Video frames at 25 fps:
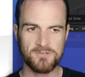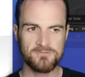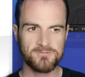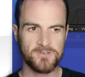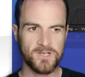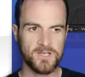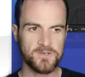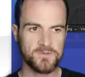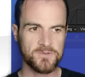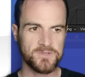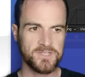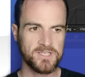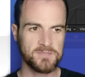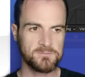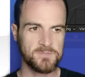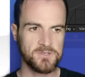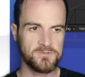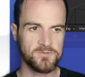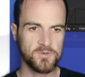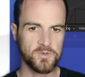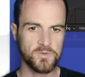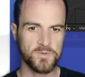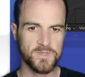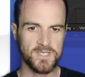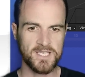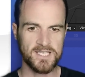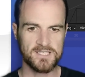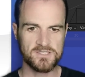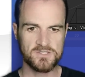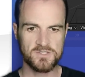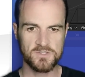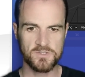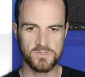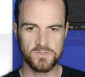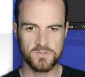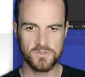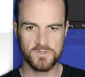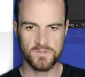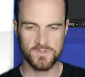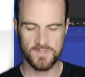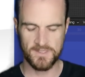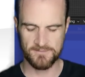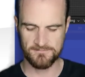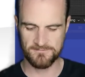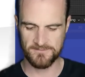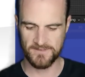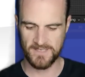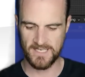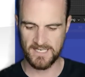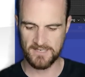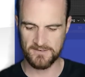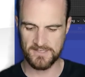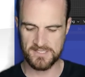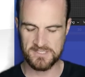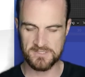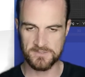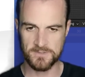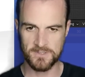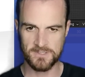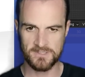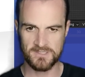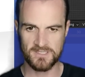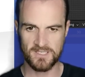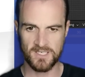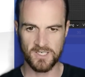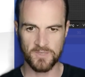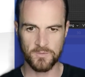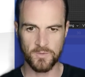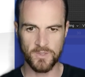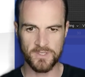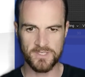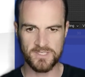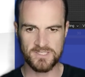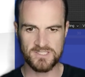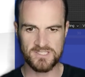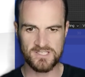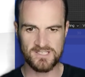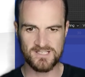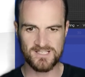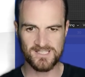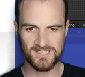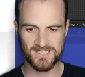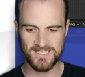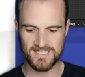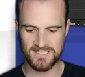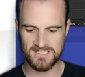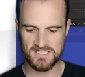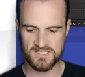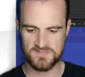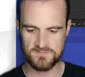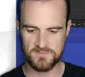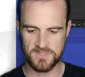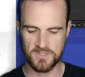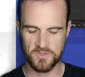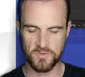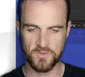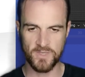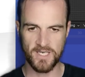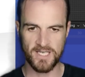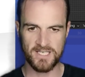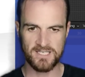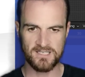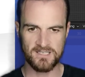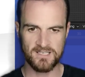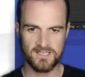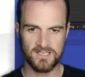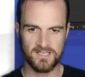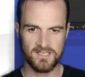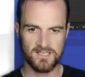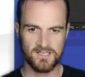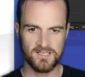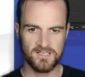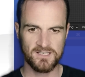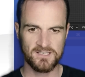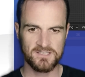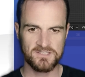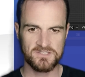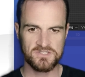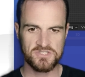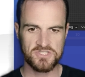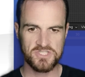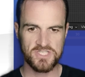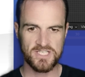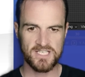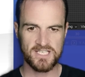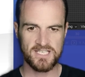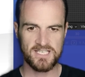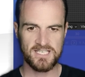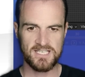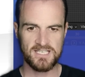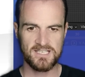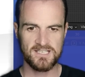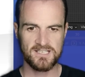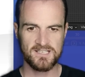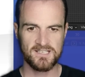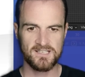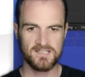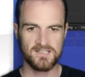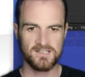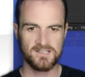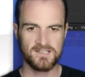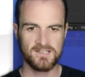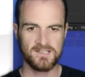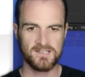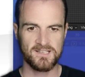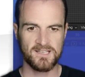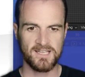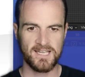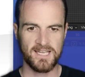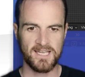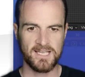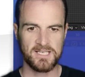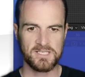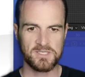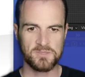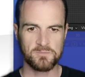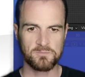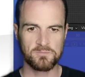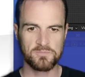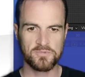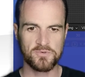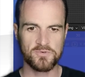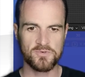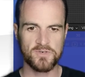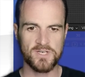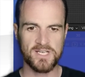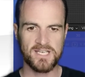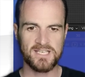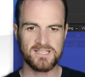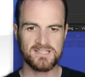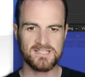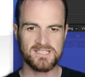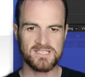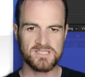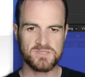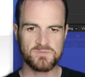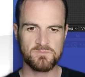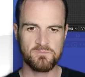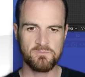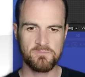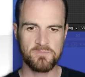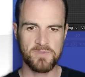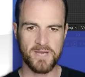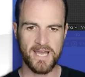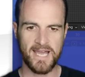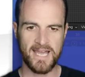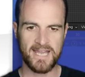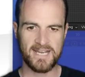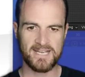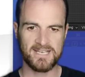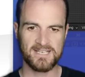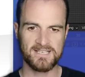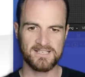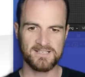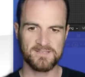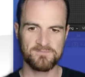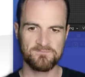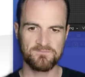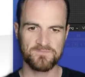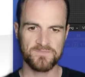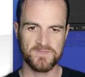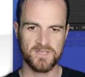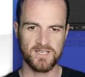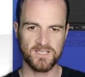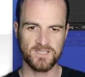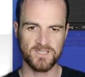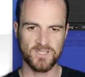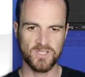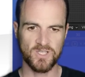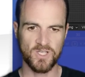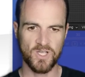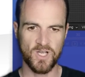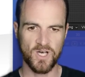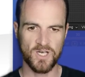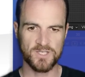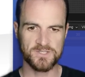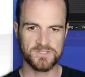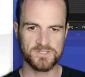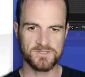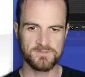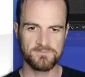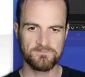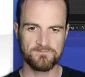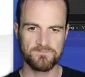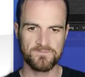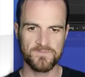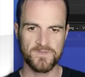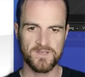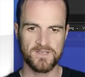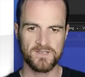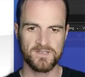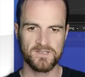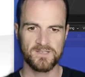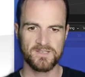One final thing before we get too far into it. I want to just click this middle one, G, and bring this back a lot.